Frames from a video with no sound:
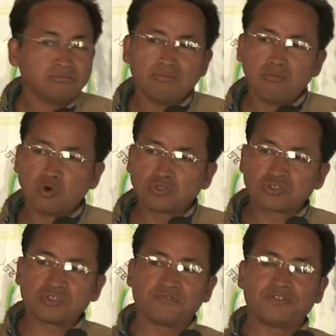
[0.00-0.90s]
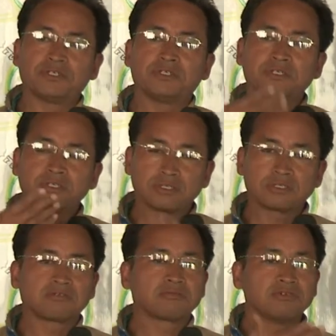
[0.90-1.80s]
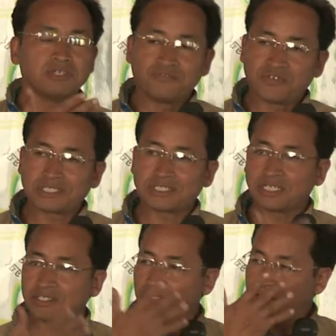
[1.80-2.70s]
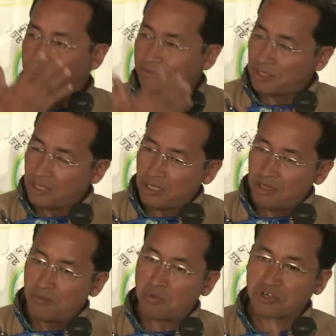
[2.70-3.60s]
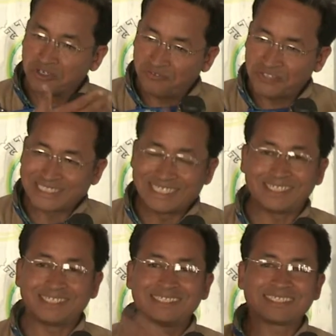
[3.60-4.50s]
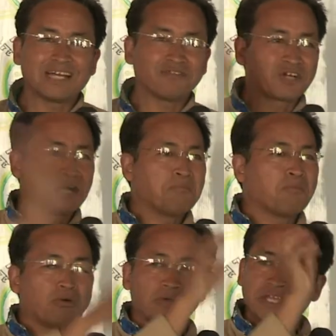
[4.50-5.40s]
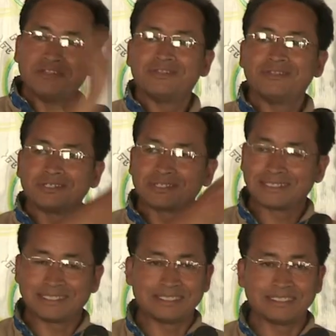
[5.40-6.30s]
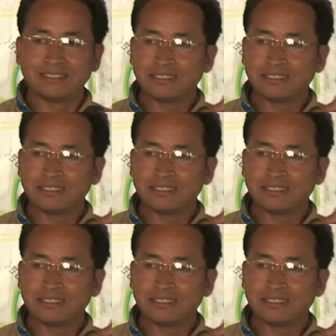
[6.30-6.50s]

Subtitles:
Most of the infrastructure, modern facilities have come in the city.